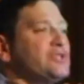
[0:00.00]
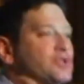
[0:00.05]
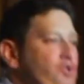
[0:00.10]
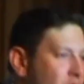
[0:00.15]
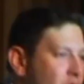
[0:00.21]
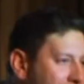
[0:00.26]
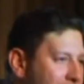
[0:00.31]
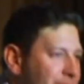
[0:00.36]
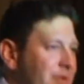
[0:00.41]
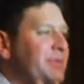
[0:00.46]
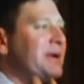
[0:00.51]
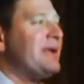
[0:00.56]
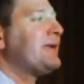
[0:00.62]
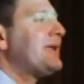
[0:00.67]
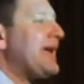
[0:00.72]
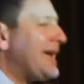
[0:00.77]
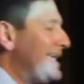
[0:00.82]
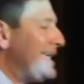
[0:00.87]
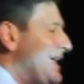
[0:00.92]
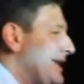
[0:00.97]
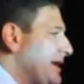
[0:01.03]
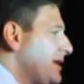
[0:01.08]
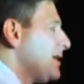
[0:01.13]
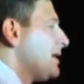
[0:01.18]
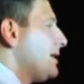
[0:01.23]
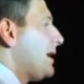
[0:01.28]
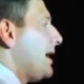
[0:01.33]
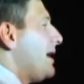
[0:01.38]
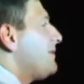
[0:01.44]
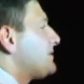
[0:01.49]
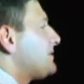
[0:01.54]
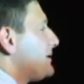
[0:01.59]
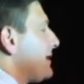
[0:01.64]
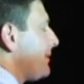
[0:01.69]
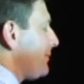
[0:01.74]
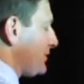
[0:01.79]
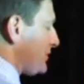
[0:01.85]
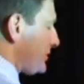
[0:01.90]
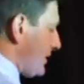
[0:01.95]
describe it, but I can't, I have to
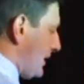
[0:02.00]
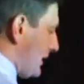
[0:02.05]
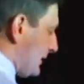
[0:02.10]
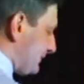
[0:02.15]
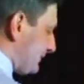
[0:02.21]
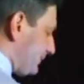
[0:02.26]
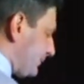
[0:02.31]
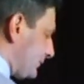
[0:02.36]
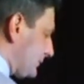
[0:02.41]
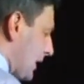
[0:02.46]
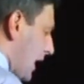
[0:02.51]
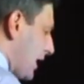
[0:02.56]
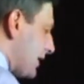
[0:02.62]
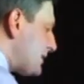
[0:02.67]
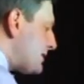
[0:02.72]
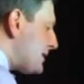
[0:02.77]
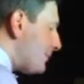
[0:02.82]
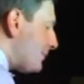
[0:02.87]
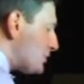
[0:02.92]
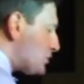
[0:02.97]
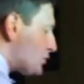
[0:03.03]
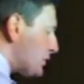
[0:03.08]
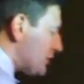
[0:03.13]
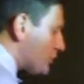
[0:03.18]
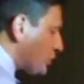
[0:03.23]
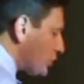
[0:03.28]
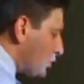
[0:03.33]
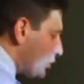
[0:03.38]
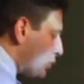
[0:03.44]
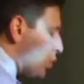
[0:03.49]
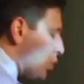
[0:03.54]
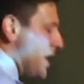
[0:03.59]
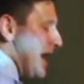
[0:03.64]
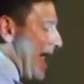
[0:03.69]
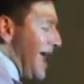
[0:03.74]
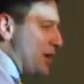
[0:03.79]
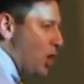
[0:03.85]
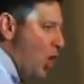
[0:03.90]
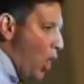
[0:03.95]
demonstrate. I'm gonna demonstrate to you
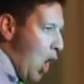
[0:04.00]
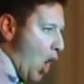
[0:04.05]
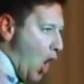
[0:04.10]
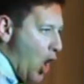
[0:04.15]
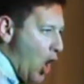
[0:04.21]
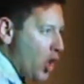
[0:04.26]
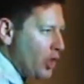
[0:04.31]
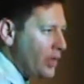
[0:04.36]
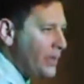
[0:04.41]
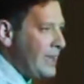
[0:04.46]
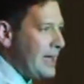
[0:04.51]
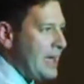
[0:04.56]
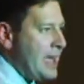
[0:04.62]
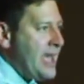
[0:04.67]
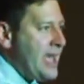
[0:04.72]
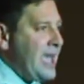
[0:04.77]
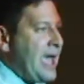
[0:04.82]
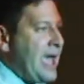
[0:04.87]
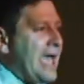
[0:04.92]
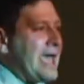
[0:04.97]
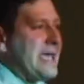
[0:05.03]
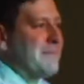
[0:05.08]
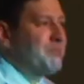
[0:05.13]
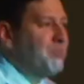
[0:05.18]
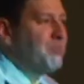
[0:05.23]
what I call a